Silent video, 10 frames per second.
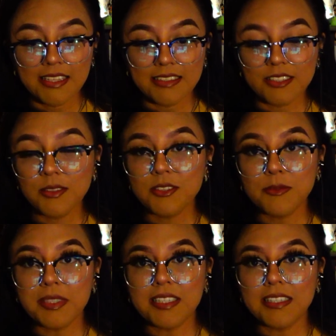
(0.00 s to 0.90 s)
this one to
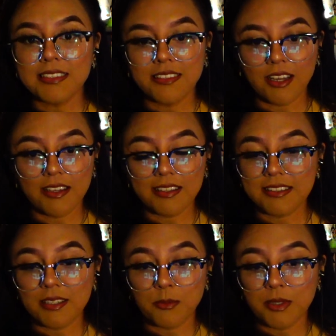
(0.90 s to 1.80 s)
me it's
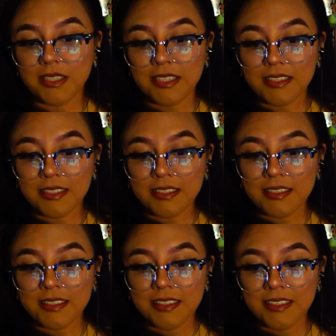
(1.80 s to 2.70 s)
like
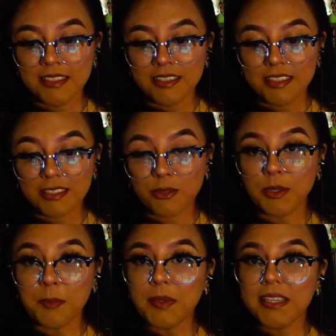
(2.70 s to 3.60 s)
really
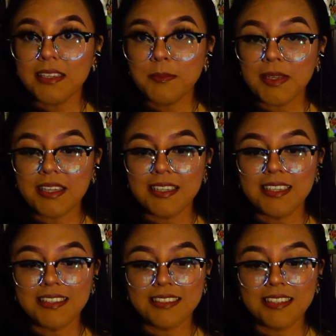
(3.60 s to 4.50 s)
creepy,
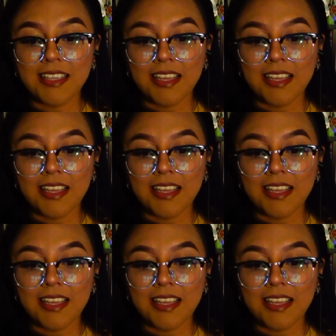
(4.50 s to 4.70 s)
because